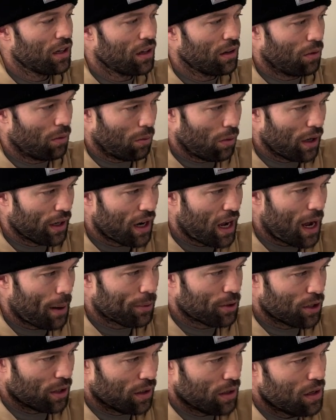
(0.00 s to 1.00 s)
one
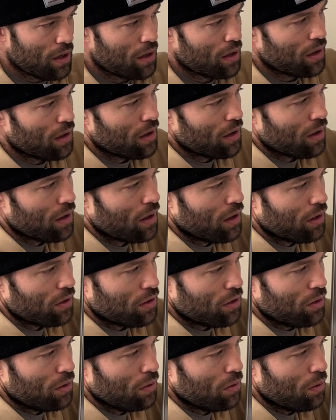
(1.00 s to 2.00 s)
option,
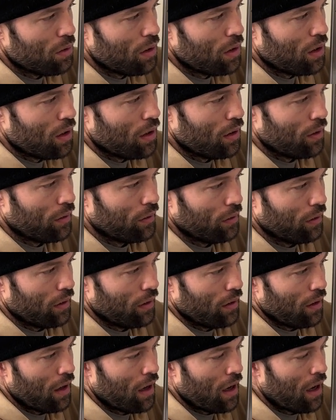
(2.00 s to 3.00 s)
to
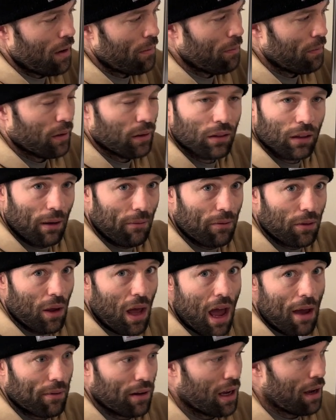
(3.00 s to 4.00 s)
um, lift the
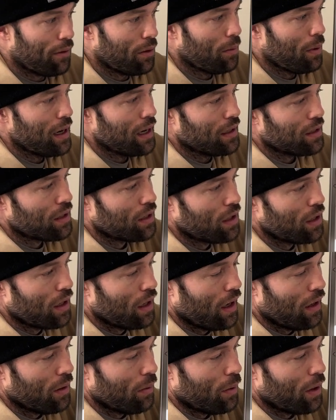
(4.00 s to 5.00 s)
heavy, heavy weight.
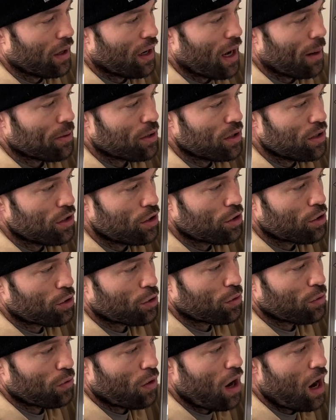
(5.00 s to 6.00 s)
The one option is
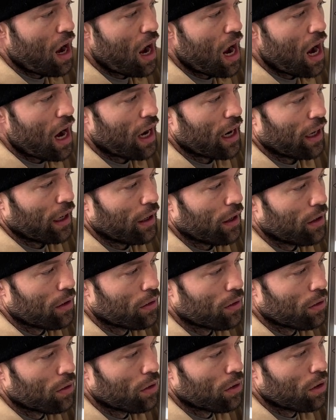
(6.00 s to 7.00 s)
try
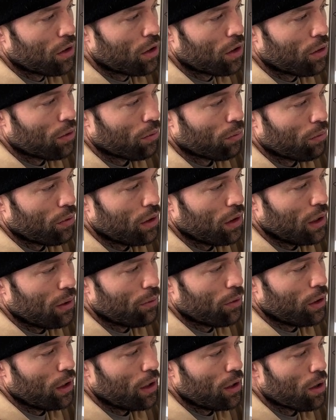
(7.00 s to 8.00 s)
really,
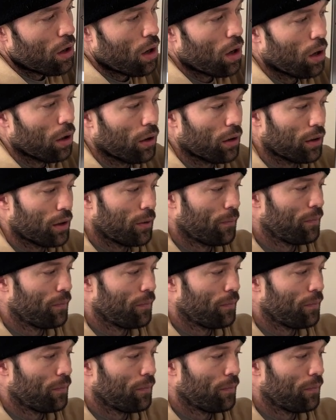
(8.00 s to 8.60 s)
really hard.